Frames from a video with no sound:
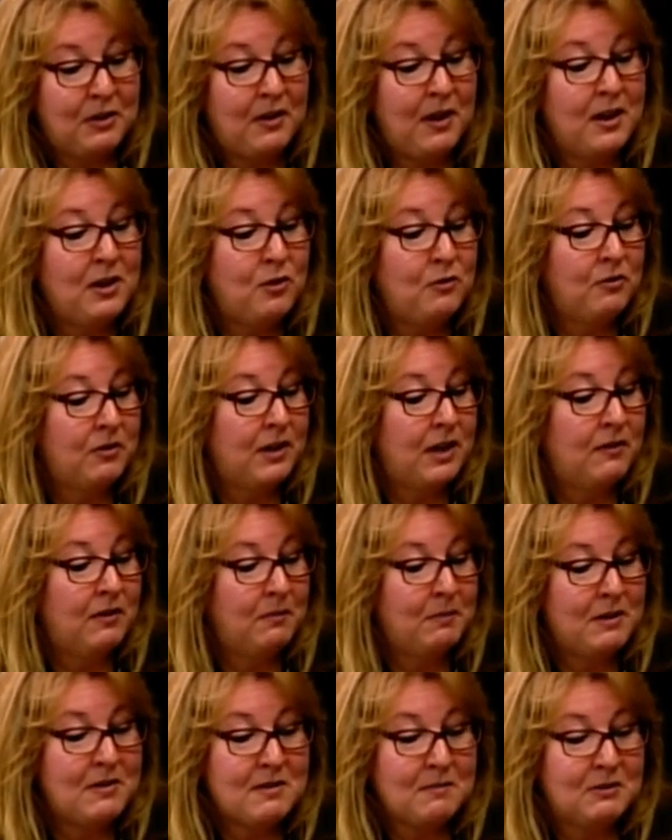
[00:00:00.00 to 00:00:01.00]
bit. Thank you for
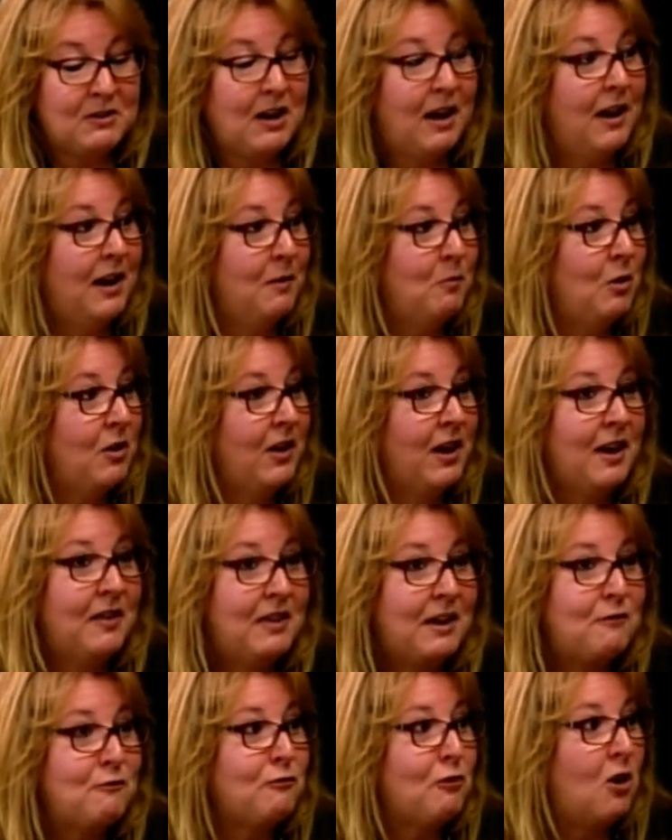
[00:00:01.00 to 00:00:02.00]
giving me some time while I
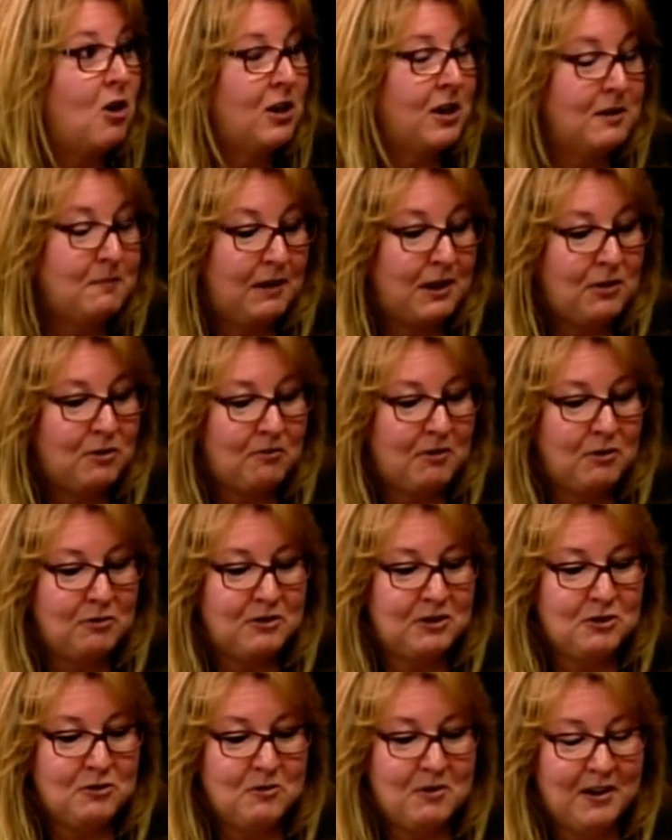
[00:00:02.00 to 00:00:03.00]
had that frog in my
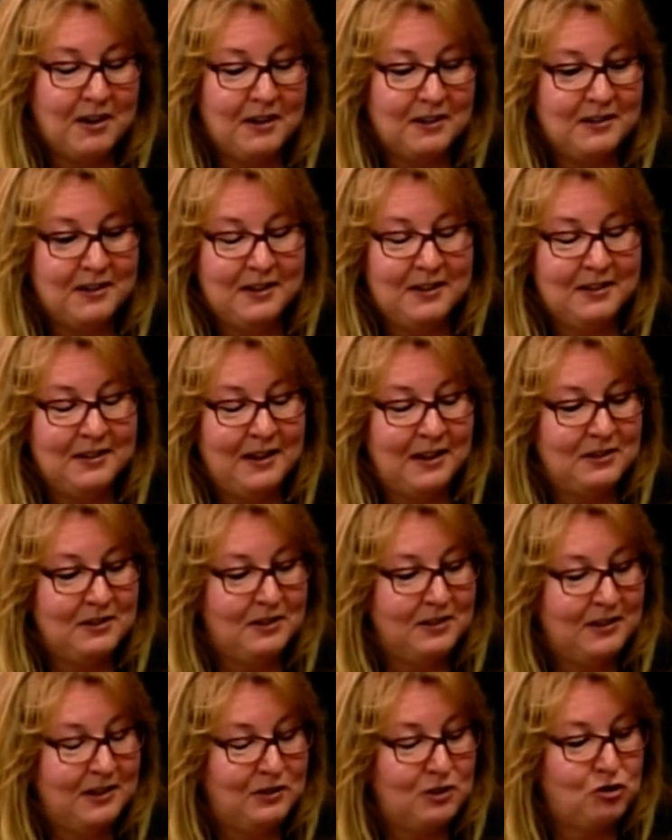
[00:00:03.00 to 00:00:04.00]
throat to uh, uh, not
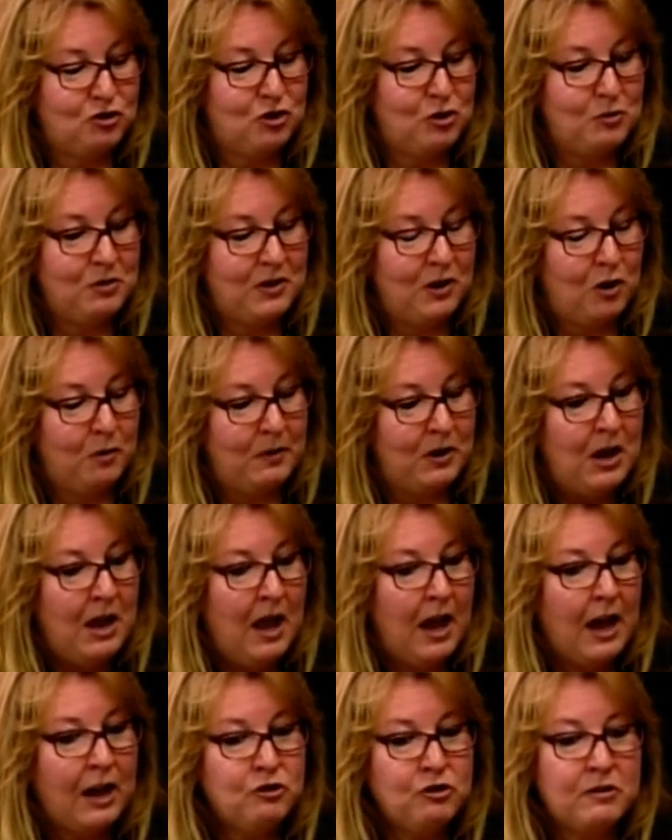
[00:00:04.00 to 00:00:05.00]
to not to choke there, but
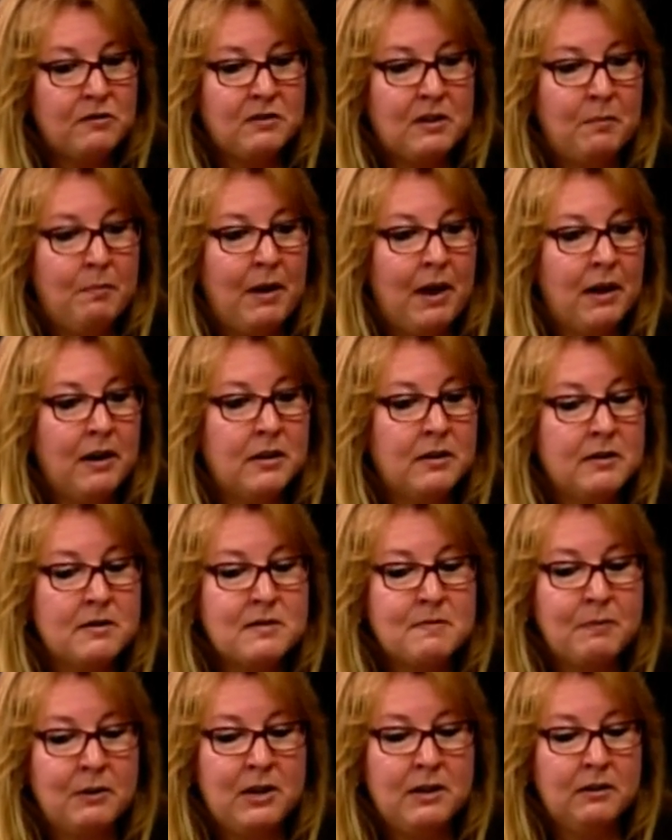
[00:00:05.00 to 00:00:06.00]
I should step back and
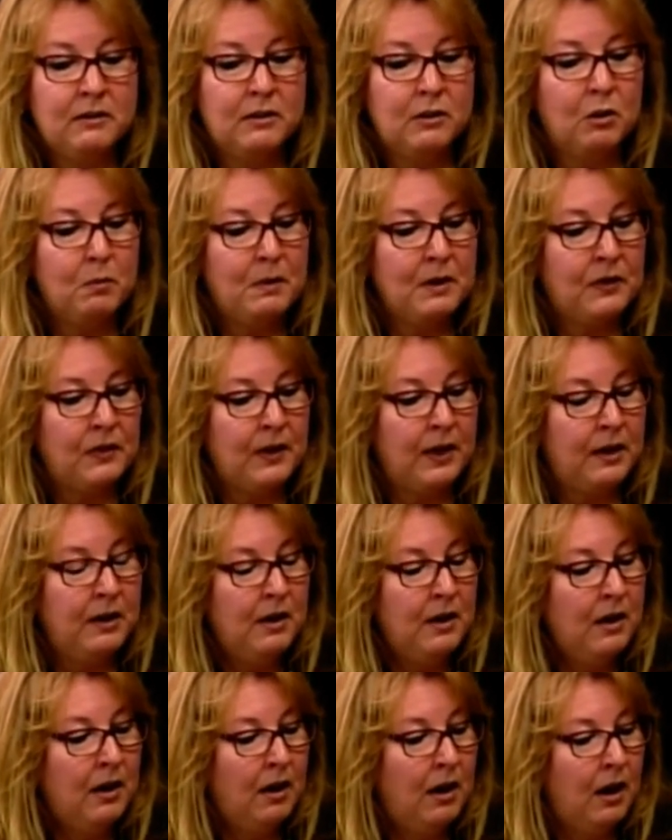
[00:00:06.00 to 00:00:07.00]
explain a little bit
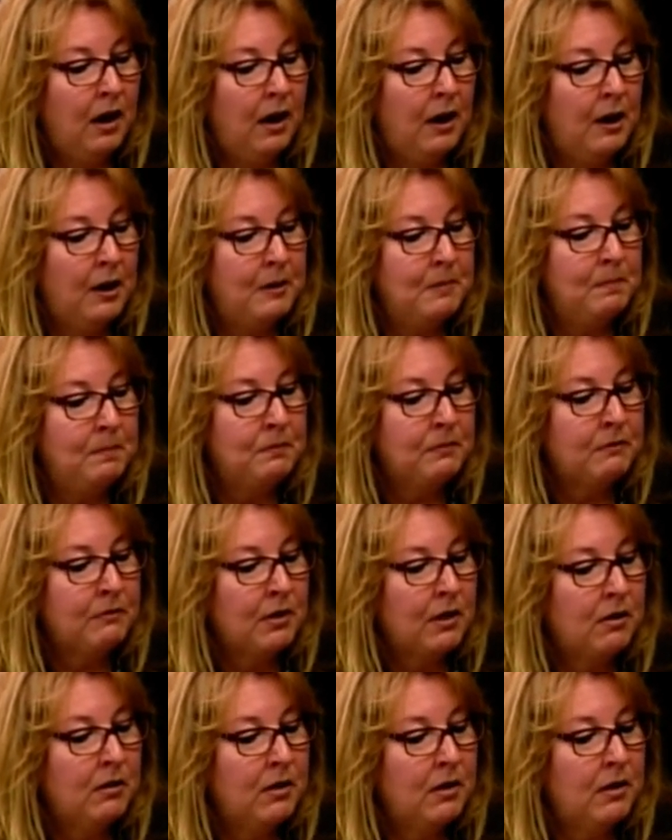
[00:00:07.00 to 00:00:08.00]
that um,
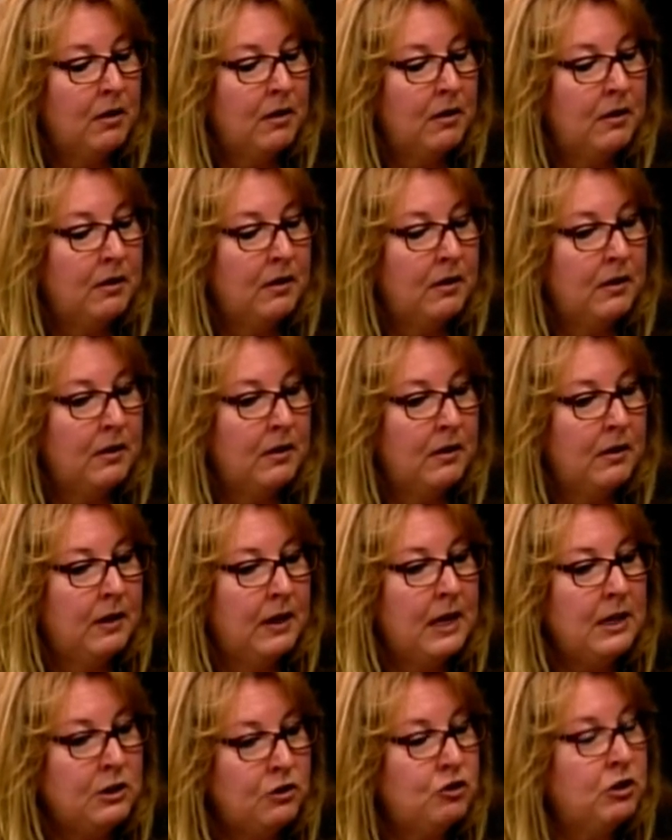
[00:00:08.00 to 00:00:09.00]

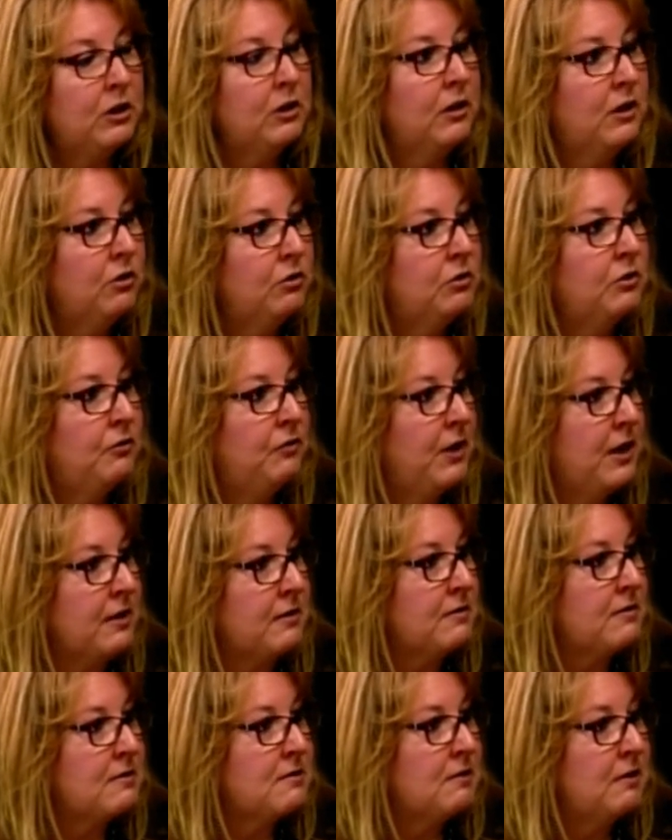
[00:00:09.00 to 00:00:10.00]
indigent legal
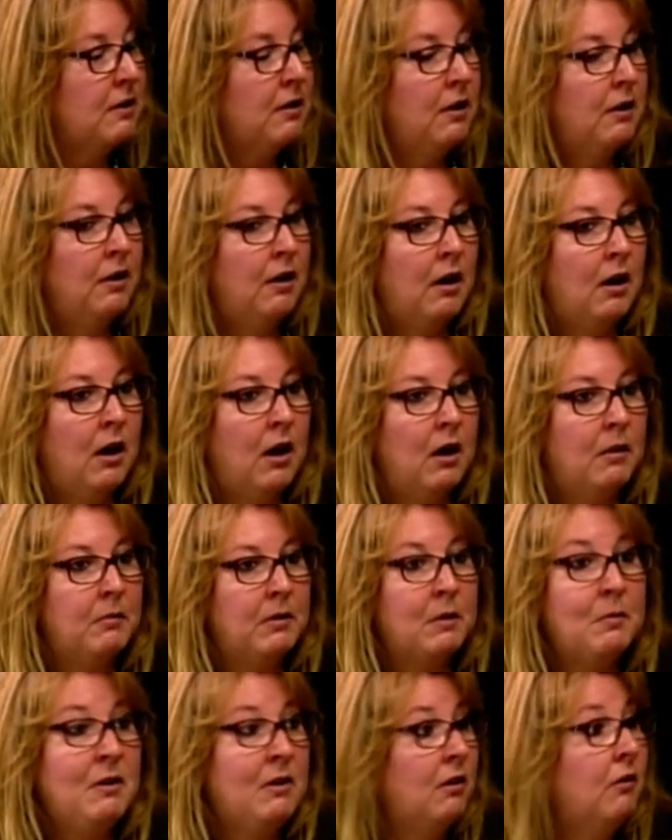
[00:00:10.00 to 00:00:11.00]
defense
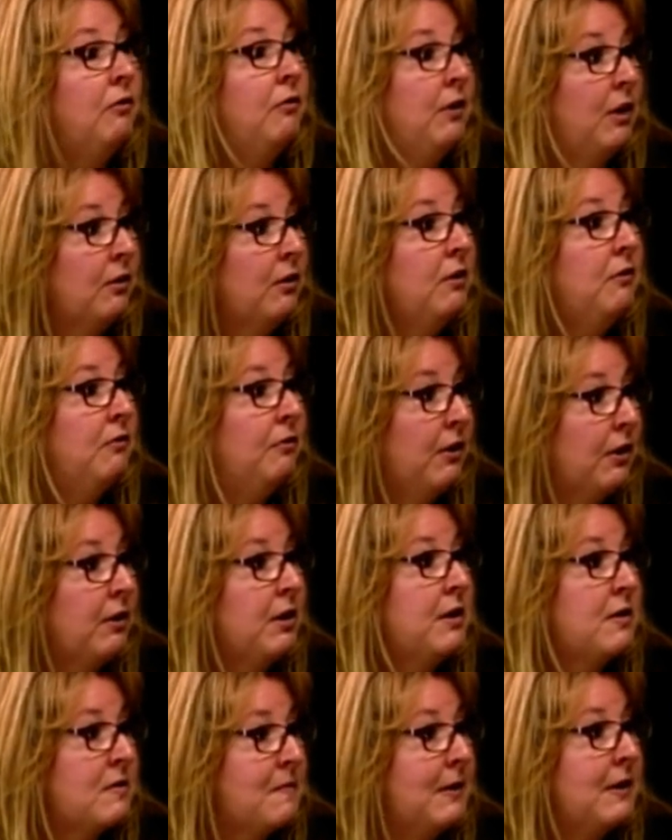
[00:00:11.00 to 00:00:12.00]
um, can be very
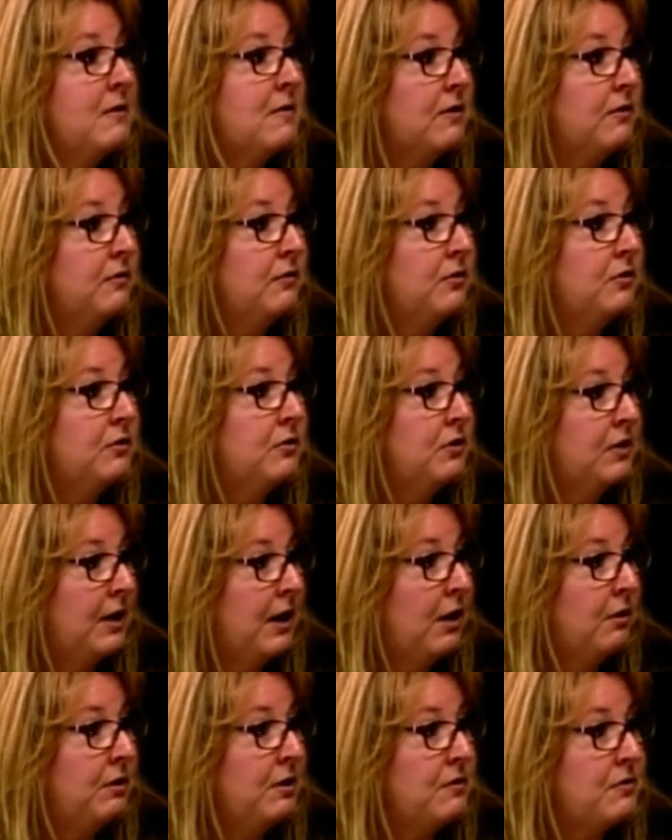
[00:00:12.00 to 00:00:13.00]
very expensive to
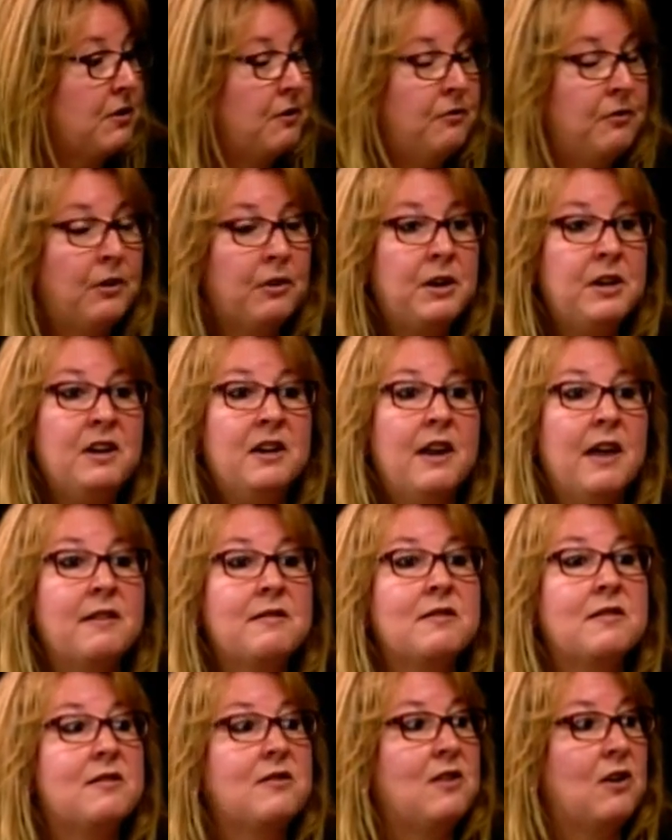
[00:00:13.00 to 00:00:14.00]
very counties, expensive. a very
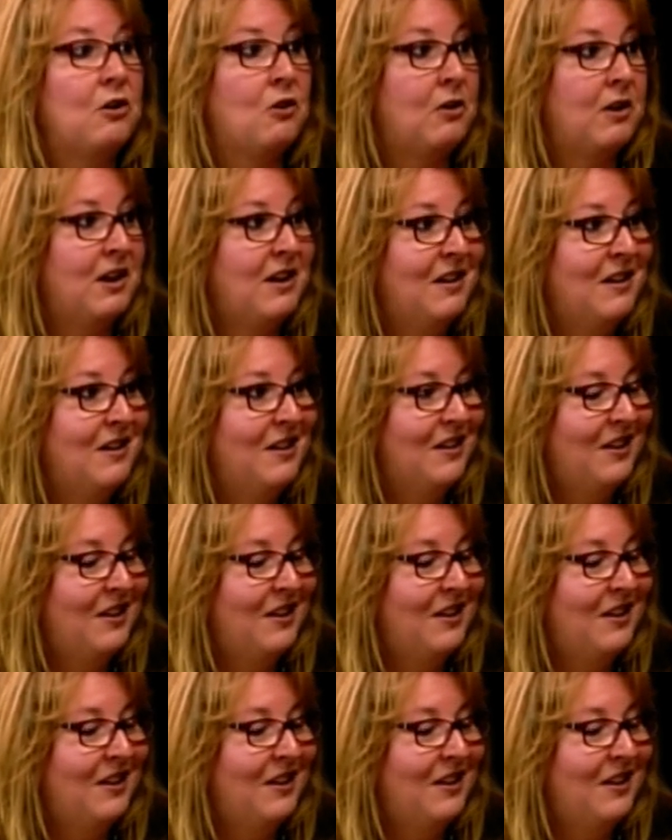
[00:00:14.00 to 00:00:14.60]
necessary.